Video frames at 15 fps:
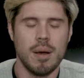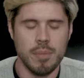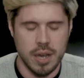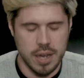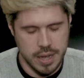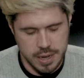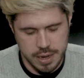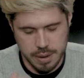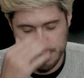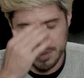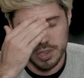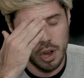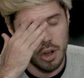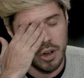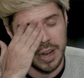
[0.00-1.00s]
I'm
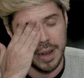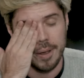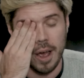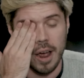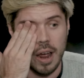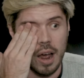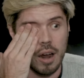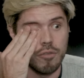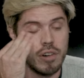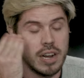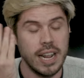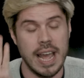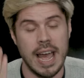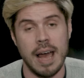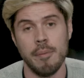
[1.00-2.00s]
sorry, I
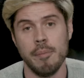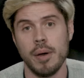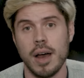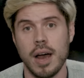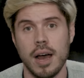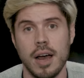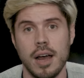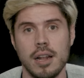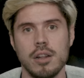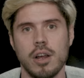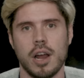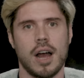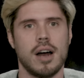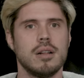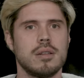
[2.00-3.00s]
really am.
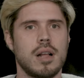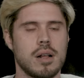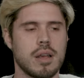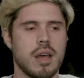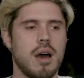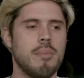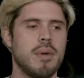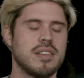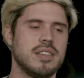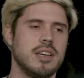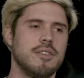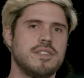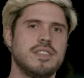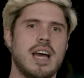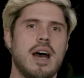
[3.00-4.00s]
Look, I'll calm
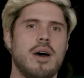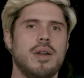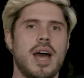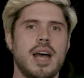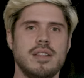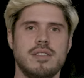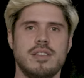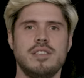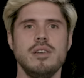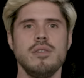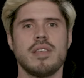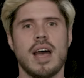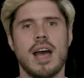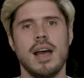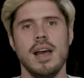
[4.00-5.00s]
myself down, and to do
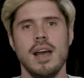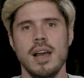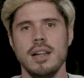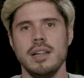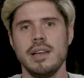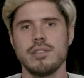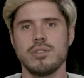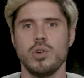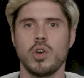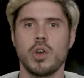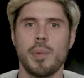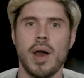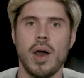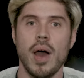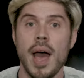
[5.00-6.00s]
that, let's talk
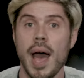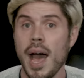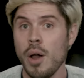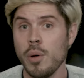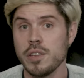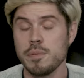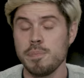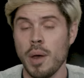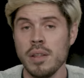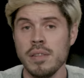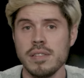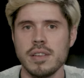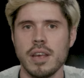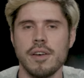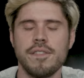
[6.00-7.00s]
about our
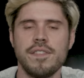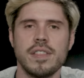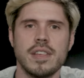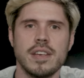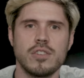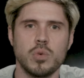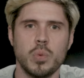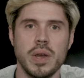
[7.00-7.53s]
sponsor for this